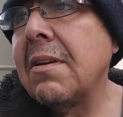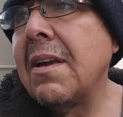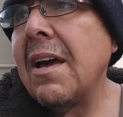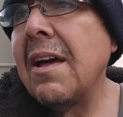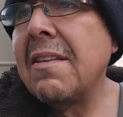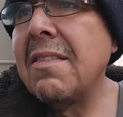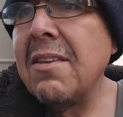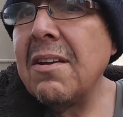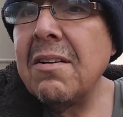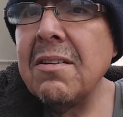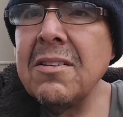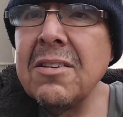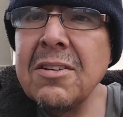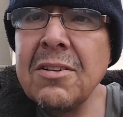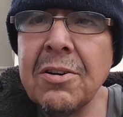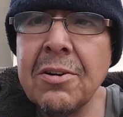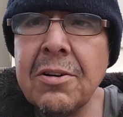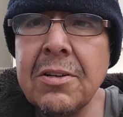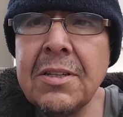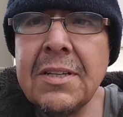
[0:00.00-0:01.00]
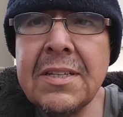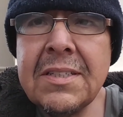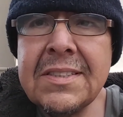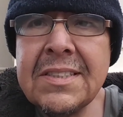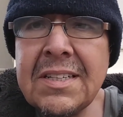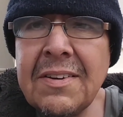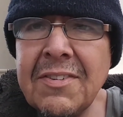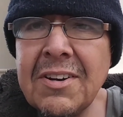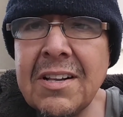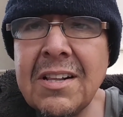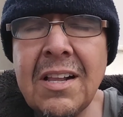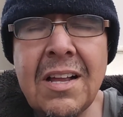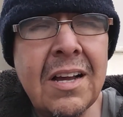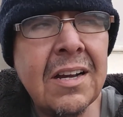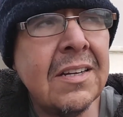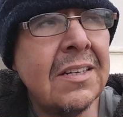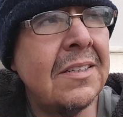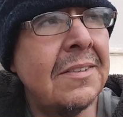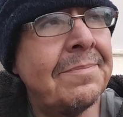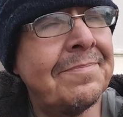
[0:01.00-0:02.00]
Got there a little early, 7
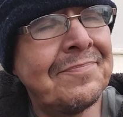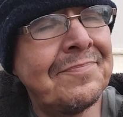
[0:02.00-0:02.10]
o'clock.